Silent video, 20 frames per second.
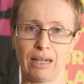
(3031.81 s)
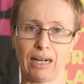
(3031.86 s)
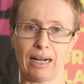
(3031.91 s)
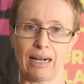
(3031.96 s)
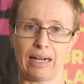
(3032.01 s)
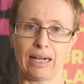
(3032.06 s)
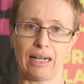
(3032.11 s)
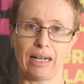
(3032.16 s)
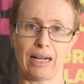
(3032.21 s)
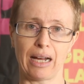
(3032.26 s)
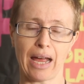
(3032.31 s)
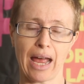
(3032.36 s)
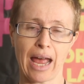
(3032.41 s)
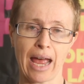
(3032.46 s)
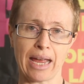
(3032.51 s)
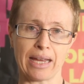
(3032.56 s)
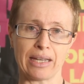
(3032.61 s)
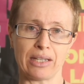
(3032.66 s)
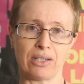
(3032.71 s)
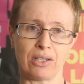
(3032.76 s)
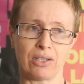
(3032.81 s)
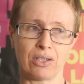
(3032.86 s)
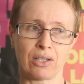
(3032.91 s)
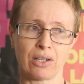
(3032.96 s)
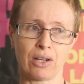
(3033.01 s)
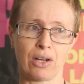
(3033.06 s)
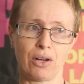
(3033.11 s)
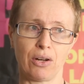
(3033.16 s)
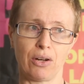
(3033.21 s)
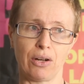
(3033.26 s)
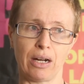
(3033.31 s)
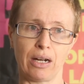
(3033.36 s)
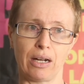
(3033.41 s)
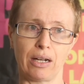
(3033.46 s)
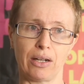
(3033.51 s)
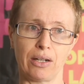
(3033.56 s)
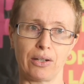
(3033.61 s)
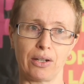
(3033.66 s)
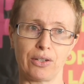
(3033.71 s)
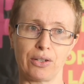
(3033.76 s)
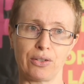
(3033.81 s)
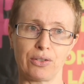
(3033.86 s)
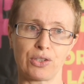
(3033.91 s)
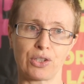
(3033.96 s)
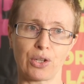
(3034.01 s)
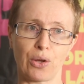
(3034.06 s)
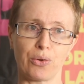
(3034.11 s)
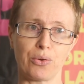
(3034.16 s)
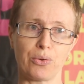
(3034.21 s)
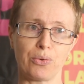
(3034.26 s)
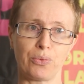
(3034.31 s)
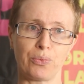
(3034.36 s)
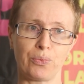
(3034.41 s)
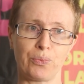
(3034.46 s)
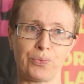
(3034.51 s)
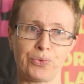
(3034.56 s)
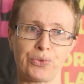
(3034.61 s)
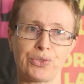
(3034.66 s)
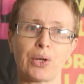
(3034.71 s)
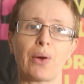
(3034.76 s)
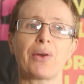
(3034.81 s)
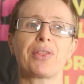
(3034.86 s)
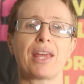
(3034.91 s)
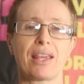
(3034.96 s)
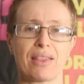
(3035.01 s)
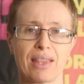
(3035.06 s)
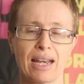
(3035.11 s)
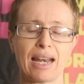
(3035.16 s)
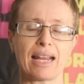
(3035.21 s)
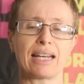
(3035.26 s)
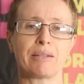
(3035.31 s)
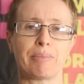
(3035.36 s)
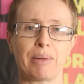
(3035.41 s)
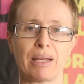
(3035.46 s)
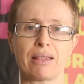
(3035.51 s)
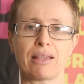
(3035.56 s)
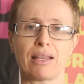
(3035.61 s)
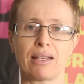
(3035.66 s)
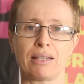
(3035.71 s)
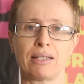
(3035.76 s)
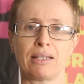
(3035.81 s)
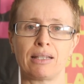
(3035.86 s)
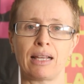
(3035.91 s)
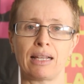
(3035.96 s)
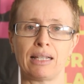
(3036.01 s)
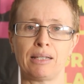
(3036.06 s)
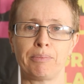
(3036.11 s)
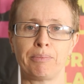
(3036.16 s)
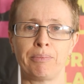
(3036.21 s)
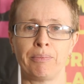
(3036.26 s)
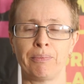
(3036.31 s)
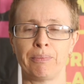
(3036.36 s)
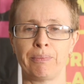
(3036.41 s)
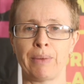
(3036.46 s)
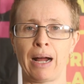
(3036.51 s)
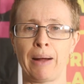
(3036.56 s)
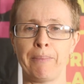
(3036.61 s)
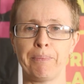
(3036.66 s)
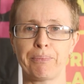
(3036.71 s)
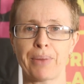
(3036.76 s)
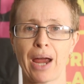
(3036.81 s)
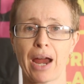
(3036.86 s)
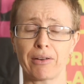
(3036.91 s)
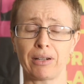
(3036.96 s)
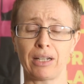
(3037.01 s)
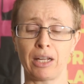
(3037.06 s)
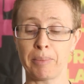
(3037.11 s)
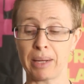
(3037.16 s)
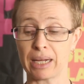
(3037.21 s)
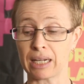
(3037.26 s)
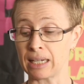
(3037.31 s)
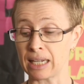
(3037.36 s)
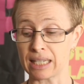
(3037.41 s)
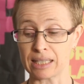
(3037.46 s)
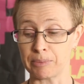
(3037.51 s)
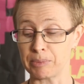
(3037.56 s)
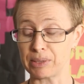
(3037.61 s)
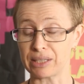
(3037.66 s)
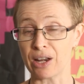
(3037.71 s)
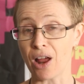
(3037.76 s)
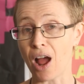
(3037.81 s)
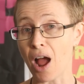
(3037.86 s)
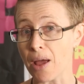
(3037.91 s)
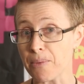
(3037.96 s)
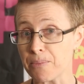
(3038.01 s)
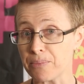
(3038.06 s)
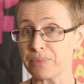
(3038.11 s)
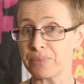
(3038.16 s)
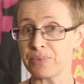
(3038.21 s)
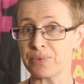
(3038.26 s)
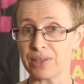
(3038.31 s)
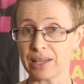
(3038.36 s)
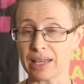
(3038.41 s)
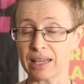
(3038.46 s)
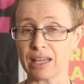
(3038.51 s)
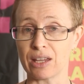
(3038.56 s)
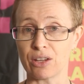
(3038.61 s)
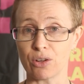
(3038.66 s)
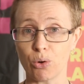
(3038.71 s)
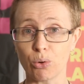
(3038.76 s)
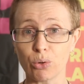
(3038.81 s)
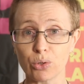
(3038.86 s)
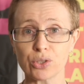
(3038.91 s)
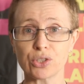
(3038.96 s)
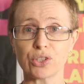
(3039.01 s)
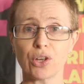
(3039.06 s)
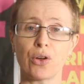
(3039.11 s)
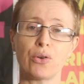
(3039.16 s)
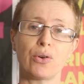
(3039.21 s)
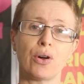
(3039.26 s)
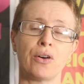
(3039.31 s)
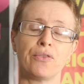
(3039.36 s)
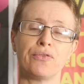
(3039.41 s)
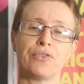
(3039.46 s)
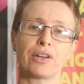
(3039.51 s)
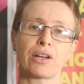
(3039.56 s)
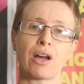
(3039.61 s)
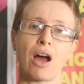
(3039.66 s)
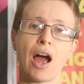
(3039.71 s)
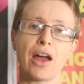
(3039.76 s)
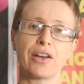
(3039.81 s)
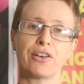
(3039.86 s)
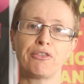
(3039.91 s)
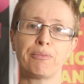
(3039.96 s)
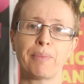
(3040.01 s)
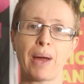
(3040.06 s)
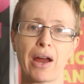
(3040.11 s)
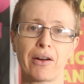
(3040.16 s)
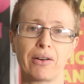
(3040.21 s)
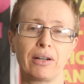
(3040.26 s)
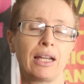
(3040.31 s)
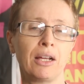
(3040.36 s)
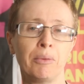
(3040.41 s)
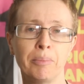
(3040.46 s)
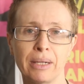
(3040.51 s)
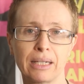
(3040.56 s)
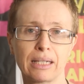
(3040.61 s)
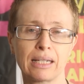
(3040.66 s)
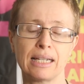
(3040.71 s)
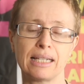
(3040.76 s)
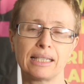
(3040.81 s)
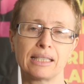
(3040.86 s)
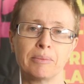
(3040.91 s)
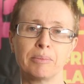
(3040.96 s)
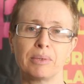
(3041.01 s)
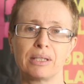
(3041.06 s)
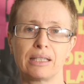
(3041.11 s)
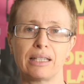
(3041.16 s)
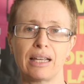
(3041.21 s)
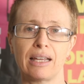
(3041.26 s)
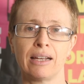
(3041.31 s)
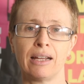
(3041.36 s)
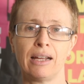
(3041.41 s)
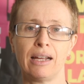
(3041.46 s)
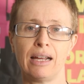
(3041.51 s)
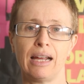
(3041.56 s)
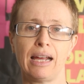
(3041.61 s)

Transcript: Uh, and uh, so so I think there need to be these these um, parallel mechanisms, and I'm thinking also of the kind of parallel mechanisms that.